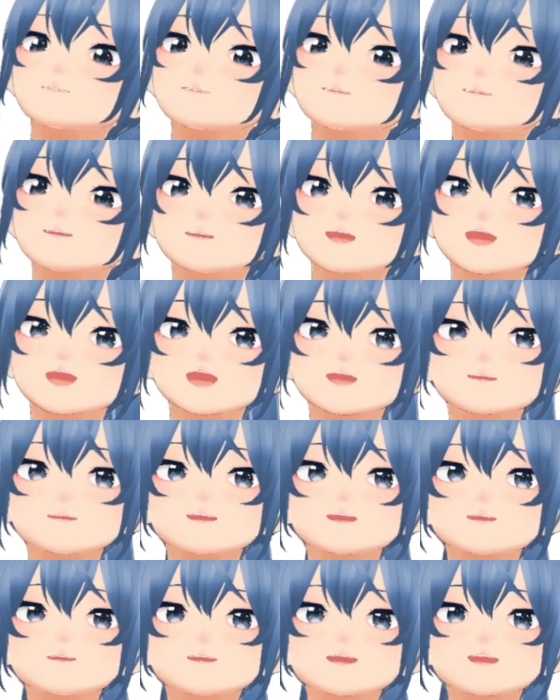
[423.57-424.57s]
advice
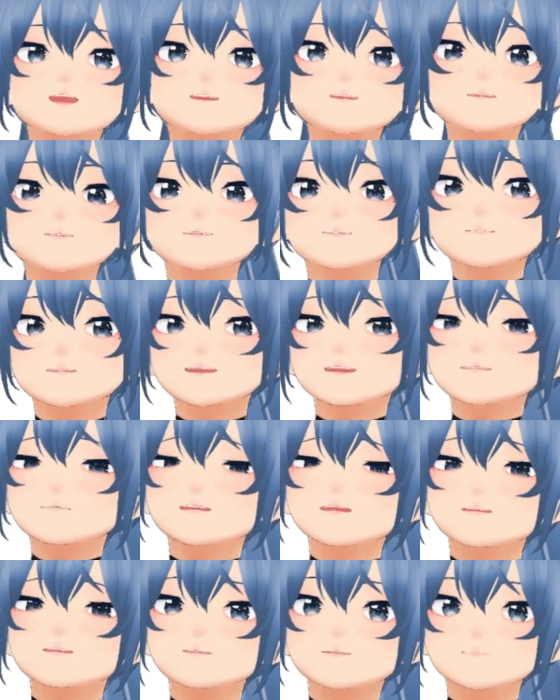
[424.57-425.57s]
on solicitors,
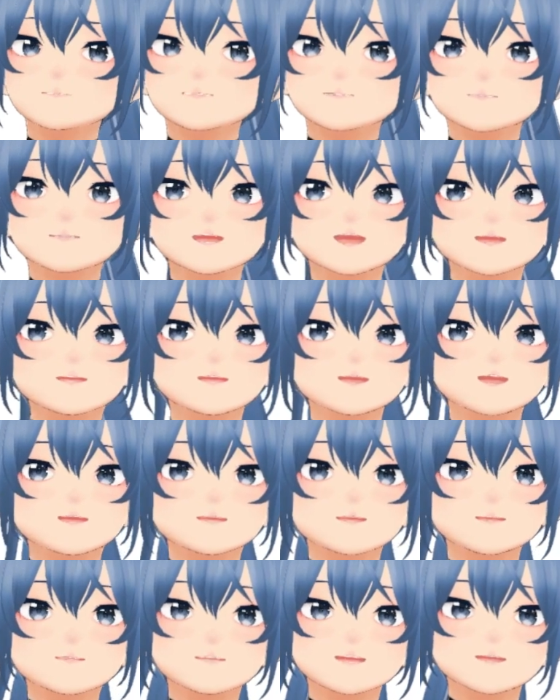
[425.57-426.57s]
but it's not like
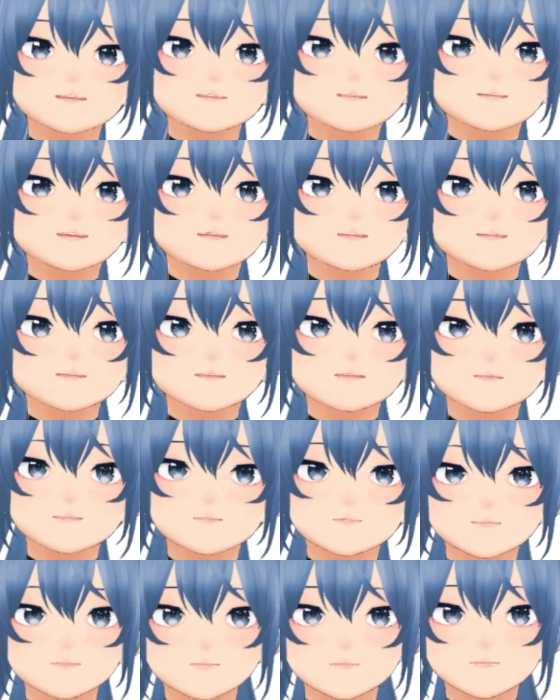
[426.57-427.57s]
I'm telling
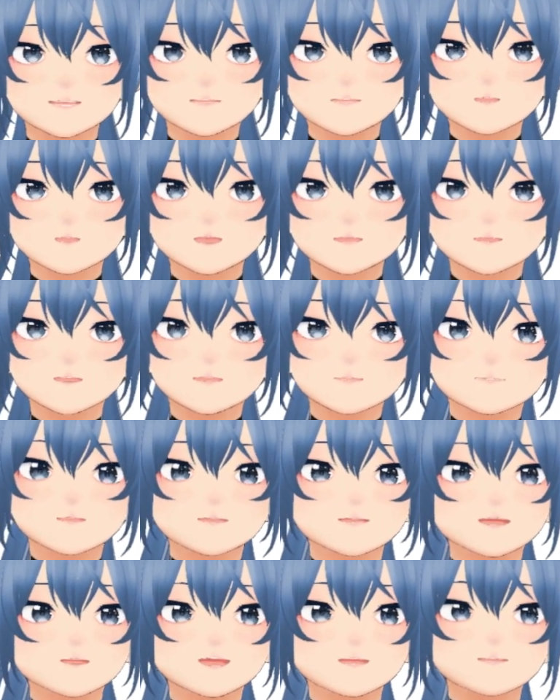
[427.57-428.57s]
anyone what to
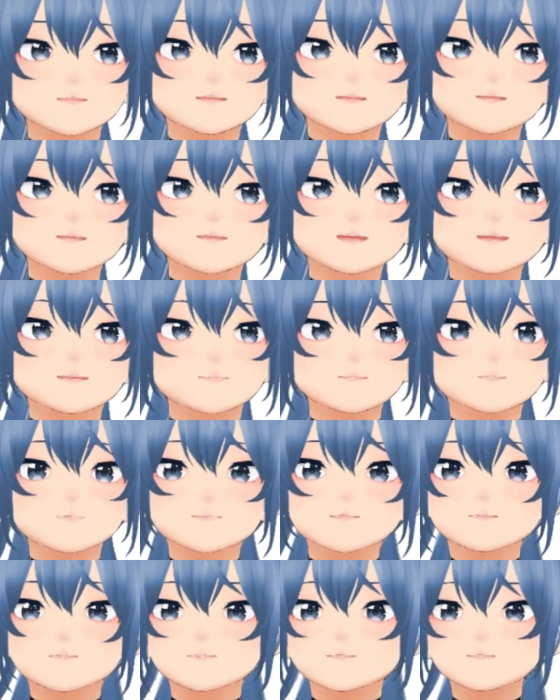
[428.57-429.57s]
do. I'm just like,
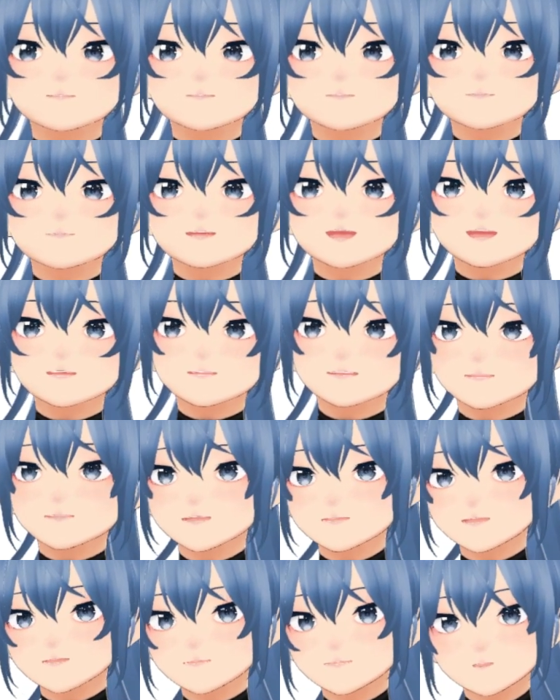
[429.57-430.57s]
hey, is
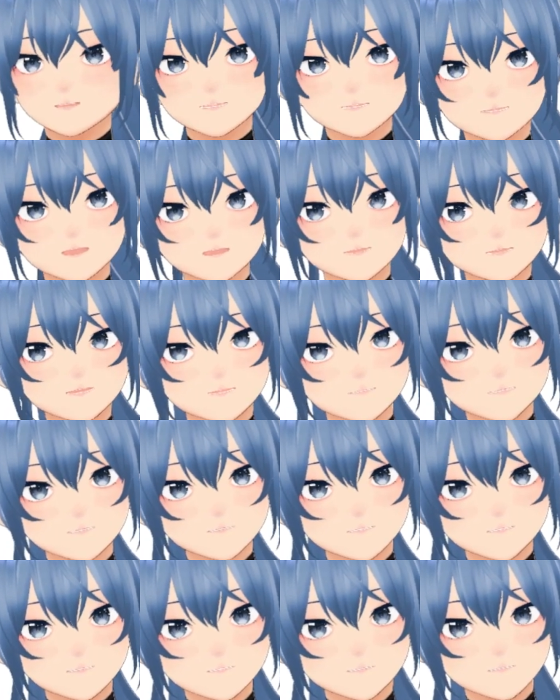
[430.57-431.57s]
it okay if I
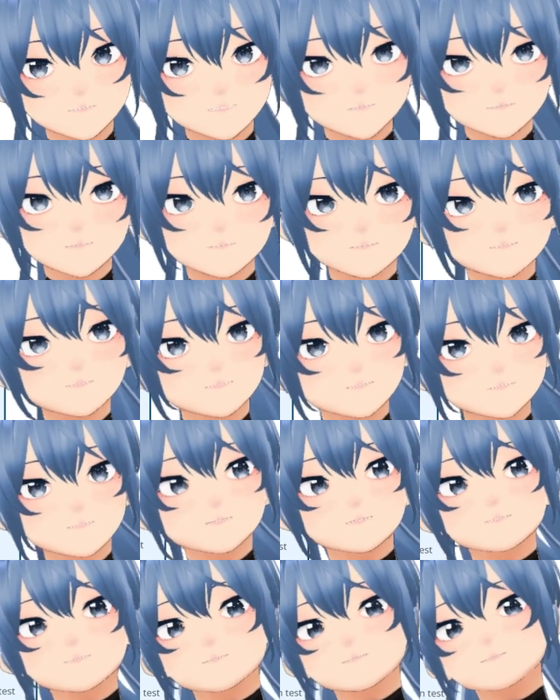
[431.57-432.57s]
give you an
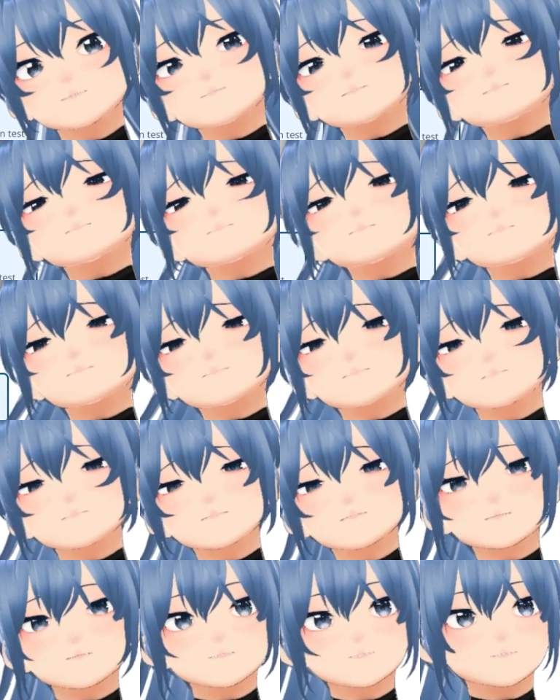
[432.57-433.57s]
advice?
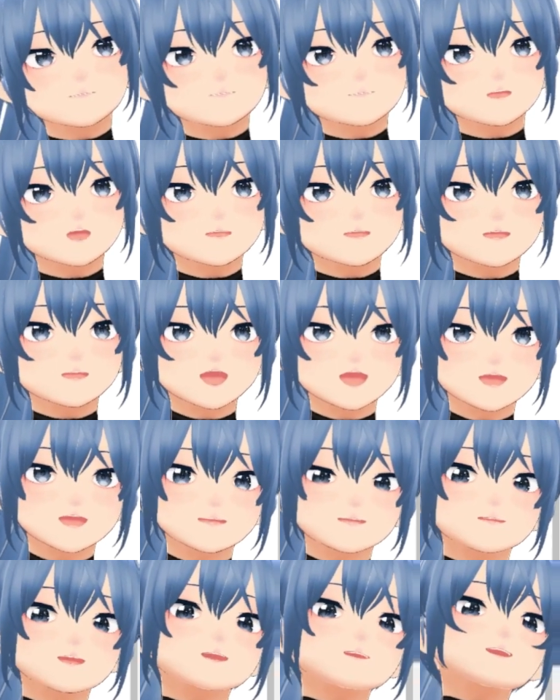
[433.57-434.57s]
Or
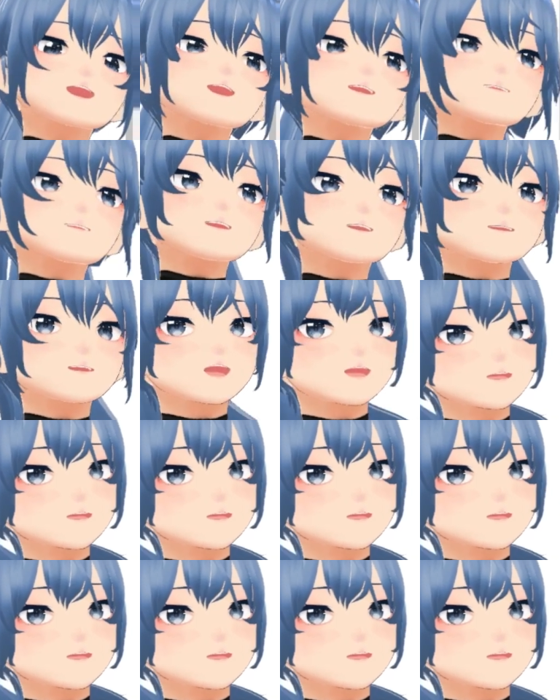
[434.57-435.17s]
sometimes without